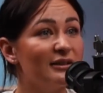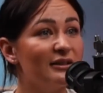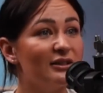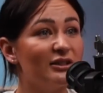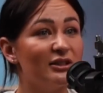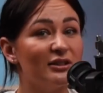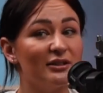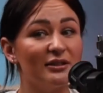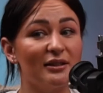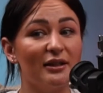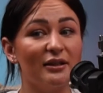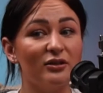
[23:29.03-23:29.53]

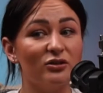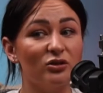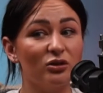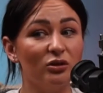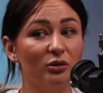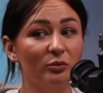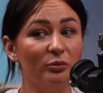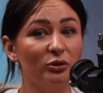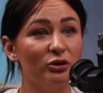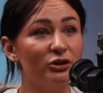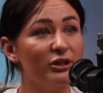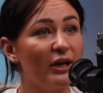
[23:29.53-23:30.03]
She's like
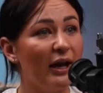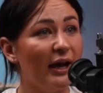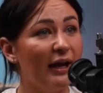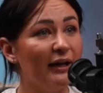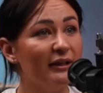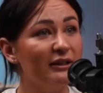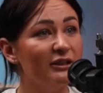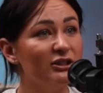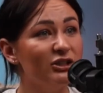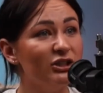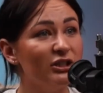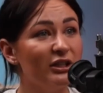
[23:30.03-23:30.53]
so much
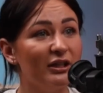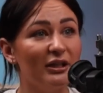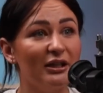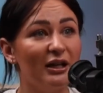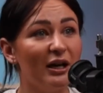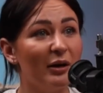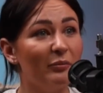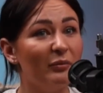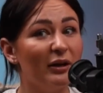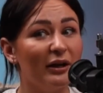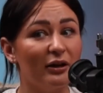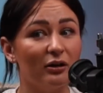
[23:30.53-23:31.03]
energy, and
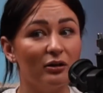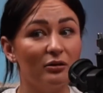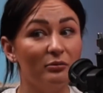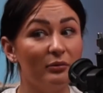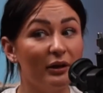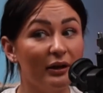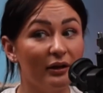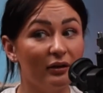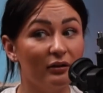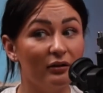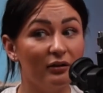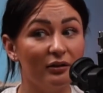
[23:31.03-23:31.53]
I'm like, oh
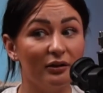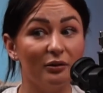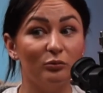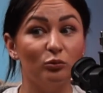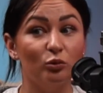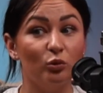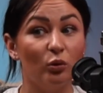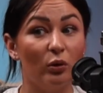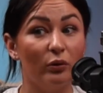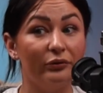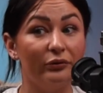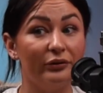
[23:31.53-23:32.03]
my god,
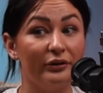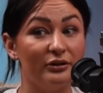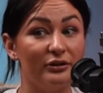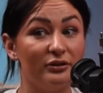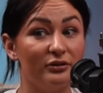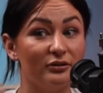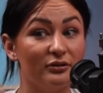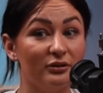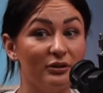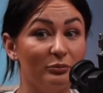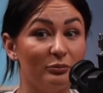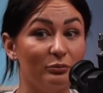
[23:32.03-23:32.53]
I'm worried
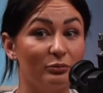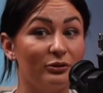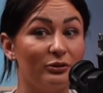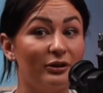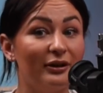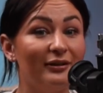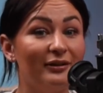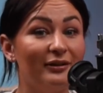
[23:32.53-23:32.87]
you're gonna break